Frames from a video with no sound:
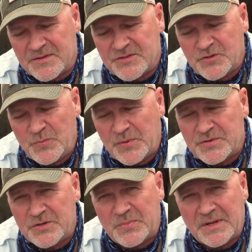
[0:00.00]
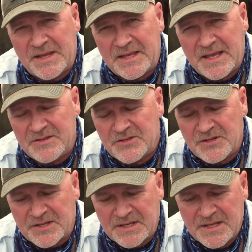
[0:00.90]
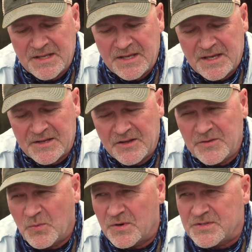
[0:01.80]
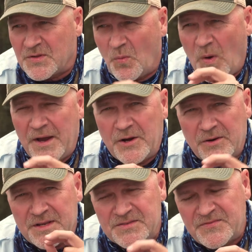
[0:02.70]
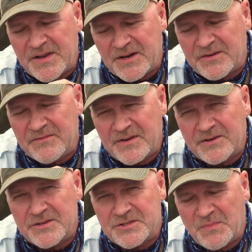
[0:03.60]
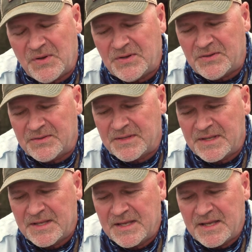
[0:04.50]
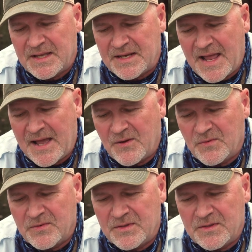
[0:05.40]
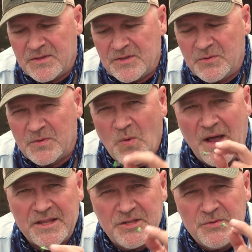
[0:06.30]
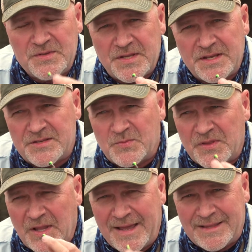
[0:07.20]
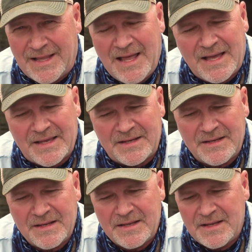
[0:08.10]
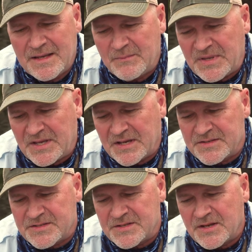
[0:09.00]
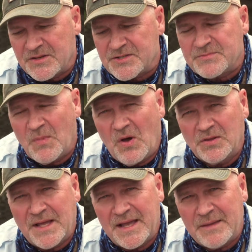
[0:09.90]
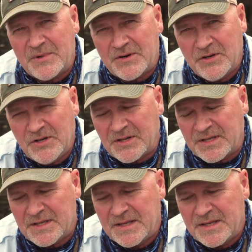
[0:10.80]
super, super light gauge hook. In other words, the wire is very, very small. Now, you would want to use this with light line because a small diameter hook